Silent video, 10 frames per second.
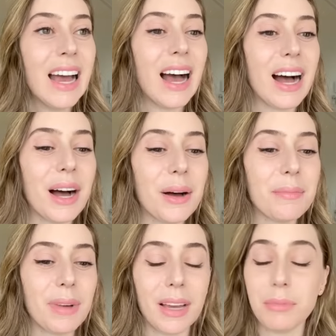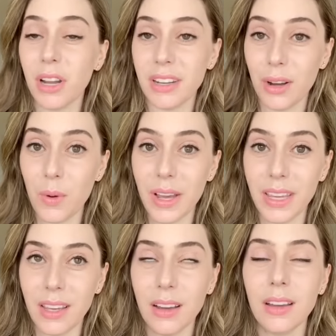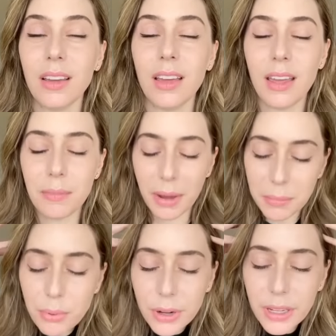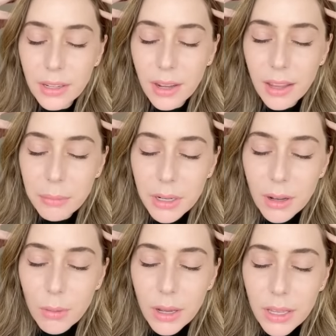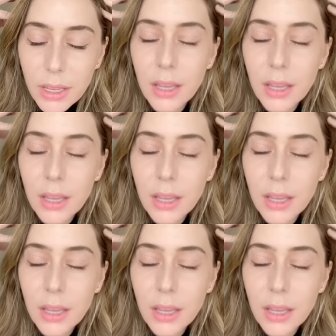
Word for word: Um, I'm not in Hawaii. In my brain, I am in Hawaii.